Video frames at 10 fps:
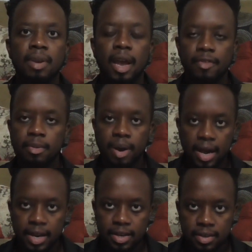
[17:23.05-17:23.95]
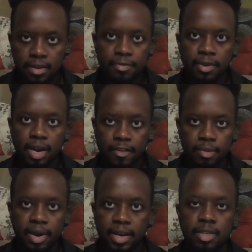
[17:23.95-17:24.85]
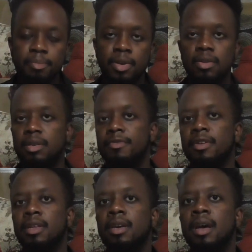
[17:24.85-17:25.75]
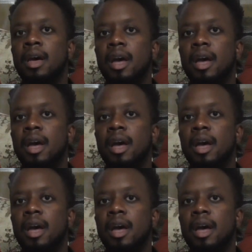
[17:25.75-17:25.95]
Everybody is different. Everybody is built differently.